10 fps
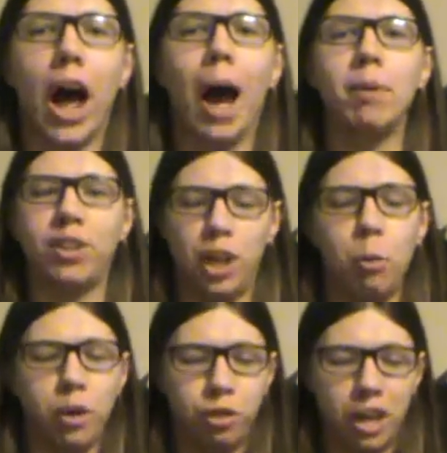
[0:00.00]
And I'm gonna see
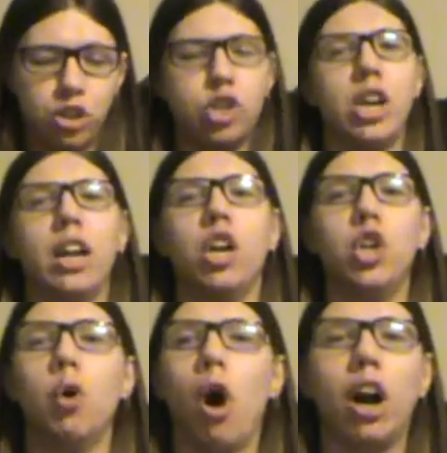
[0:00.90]
with this shit,
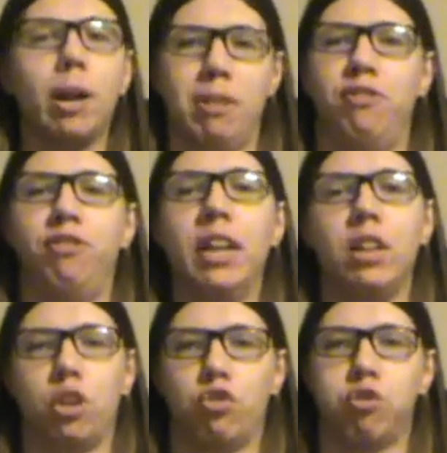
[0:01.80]
you are gonna be
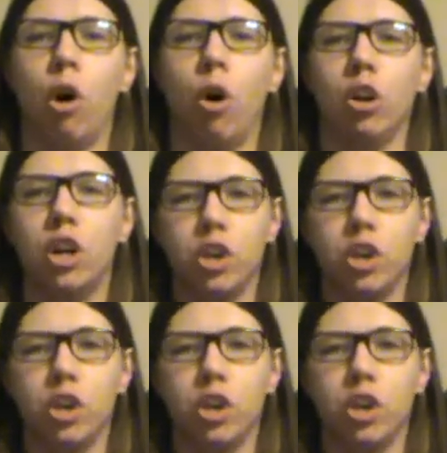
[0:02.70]
feeding the troll.